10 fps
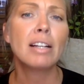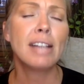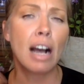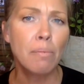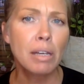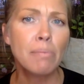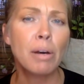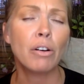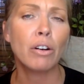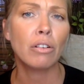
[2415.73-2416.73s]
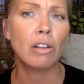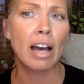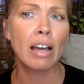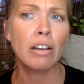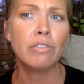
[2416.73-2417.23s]
tell me about her
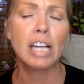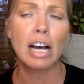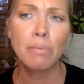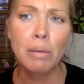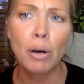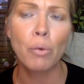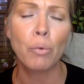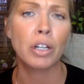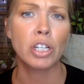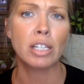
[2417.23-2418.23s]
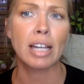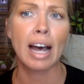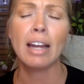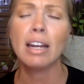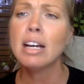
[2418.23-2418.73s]
life, tell me about where she's at,